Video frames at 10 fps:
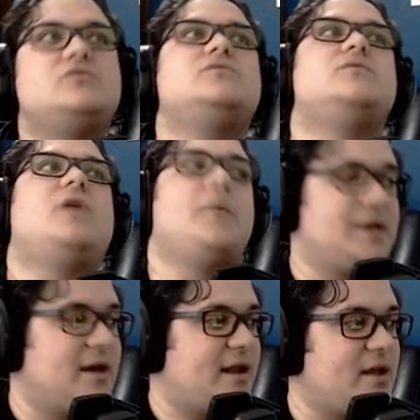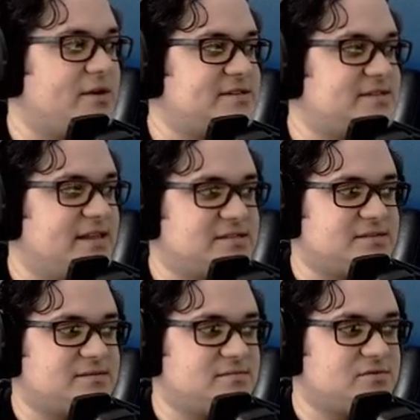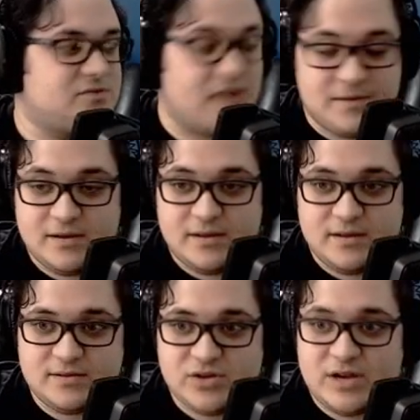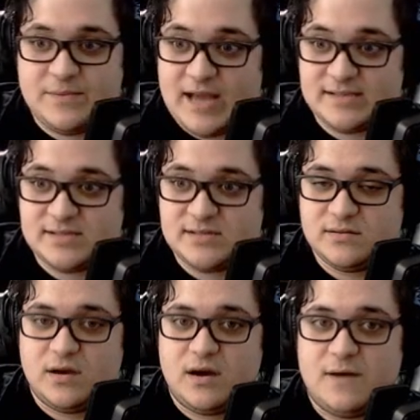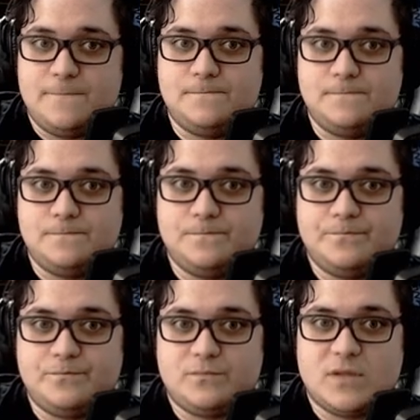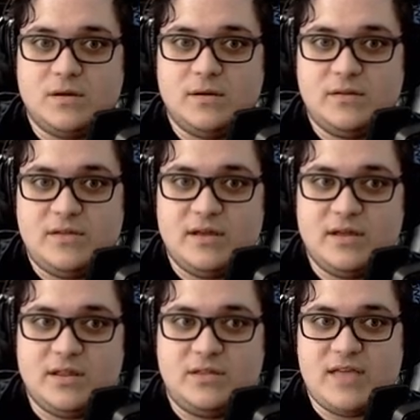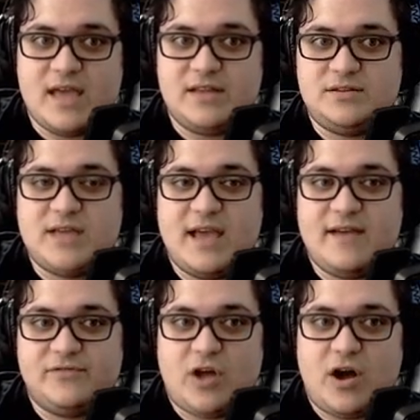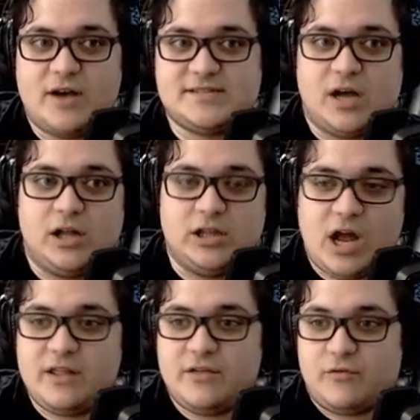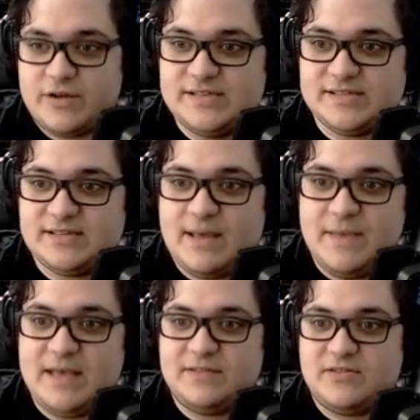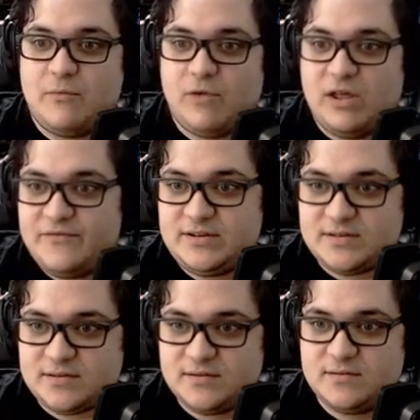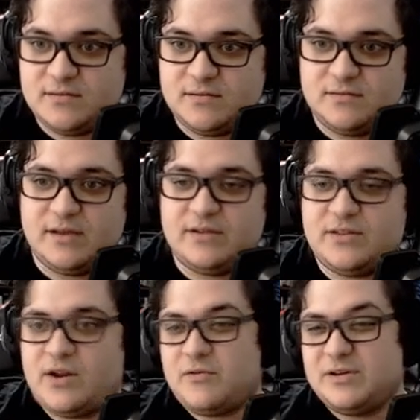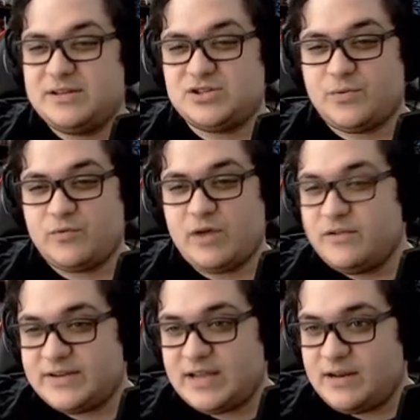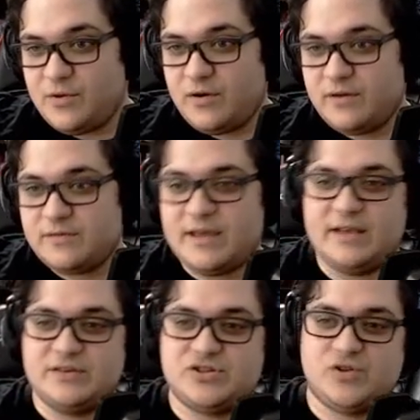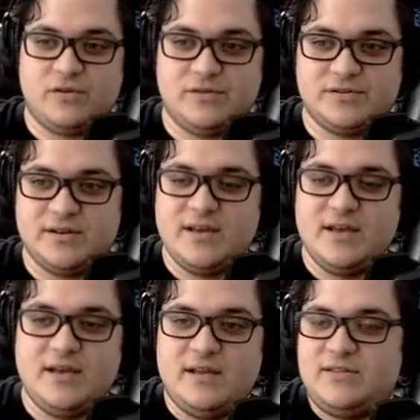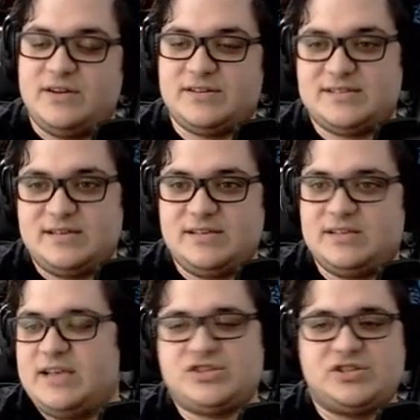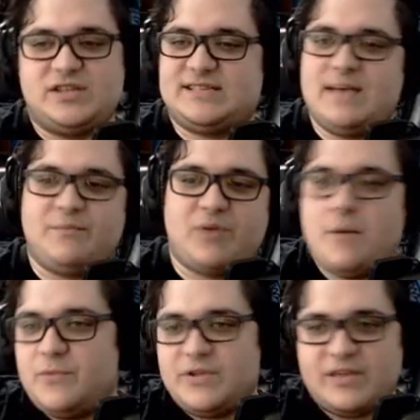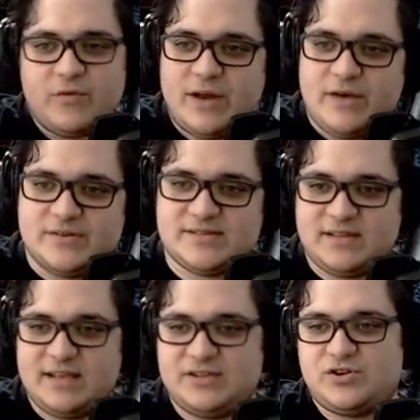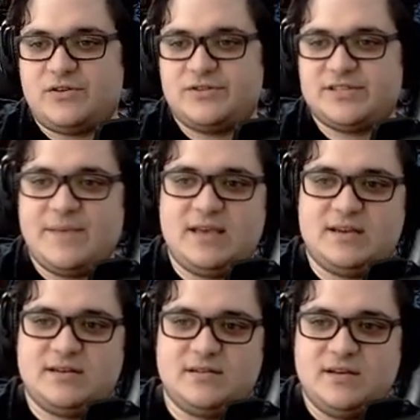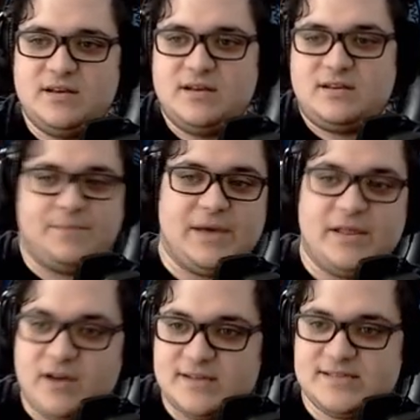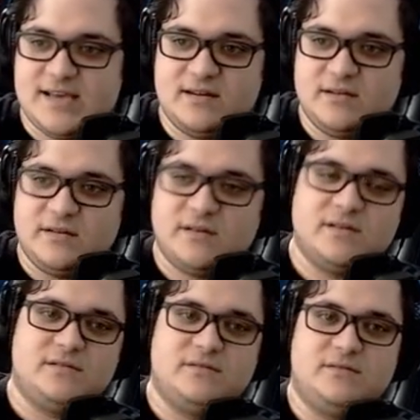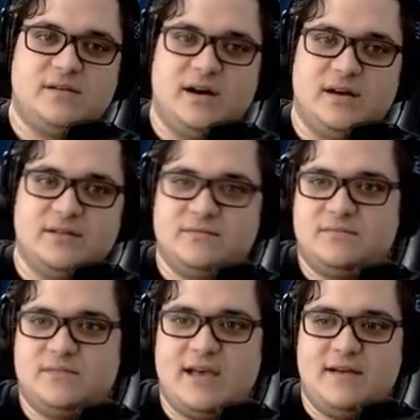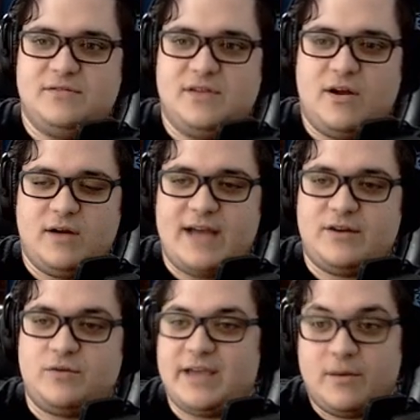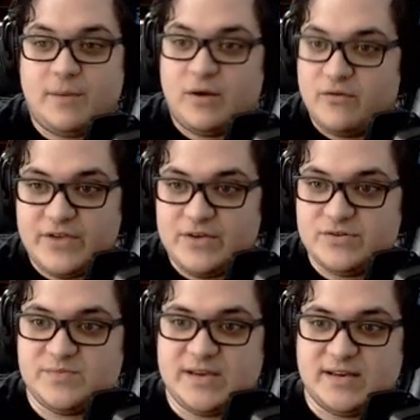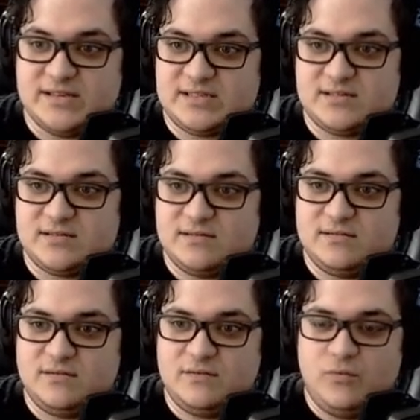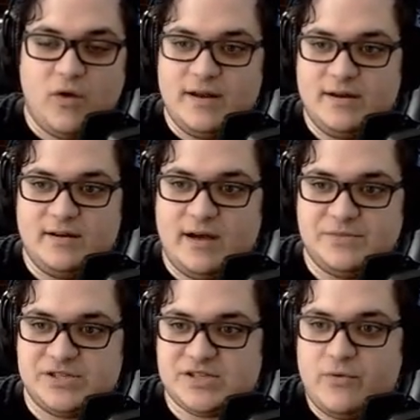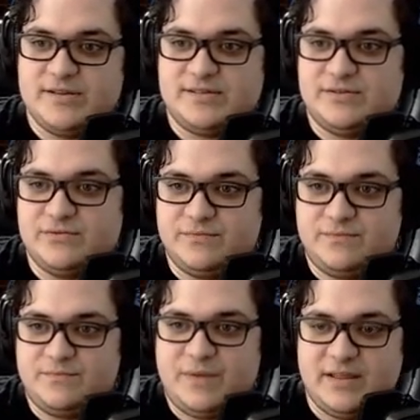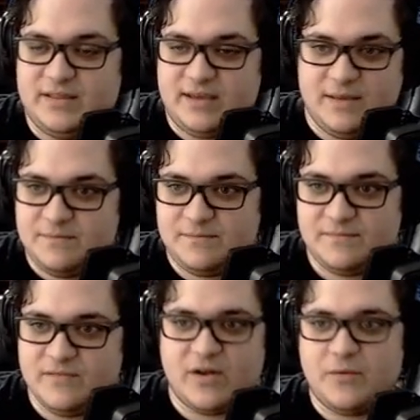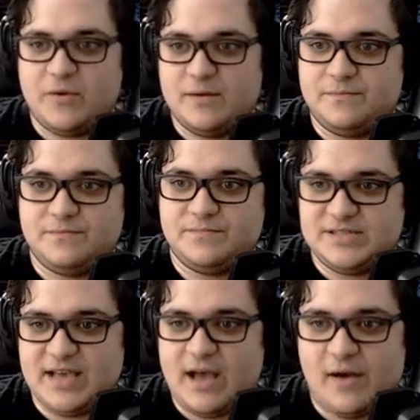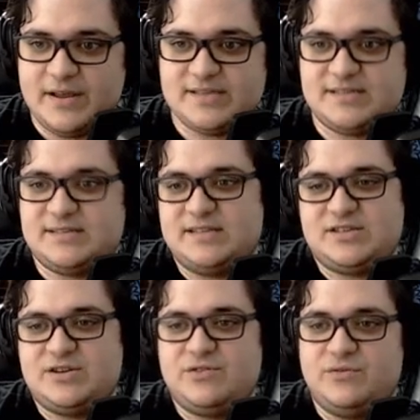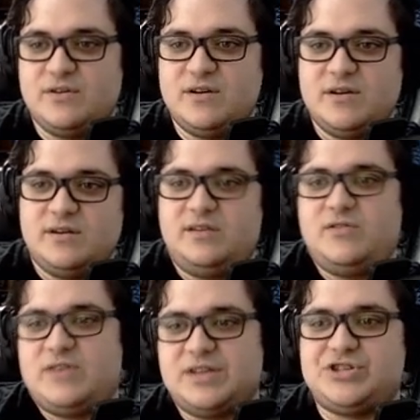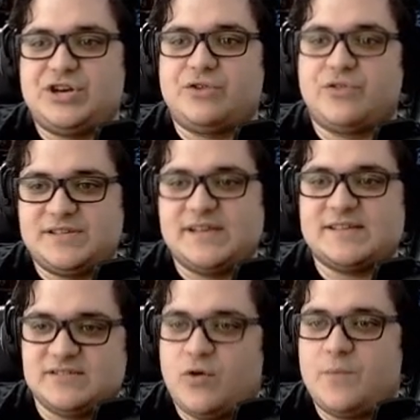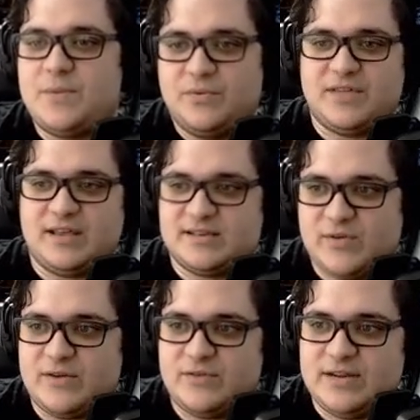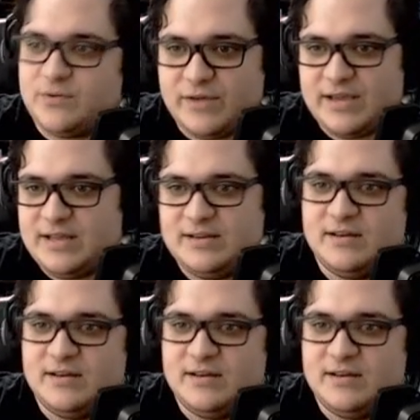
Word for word: Oh my God! How do I say this? I'm trying to be nice. Um, they, they they have lost a lot of the reason that made them relevant. They they're not yeah, they're really not super relevant anymore. They struggled. There's it's the same problem with everyone else. They struggle to make compelling content. Uh, there I don't care about reviews because one, I'm just going to buy the game if I want to see how it is, and two, you get a general consensus of what people think. So I don't need to read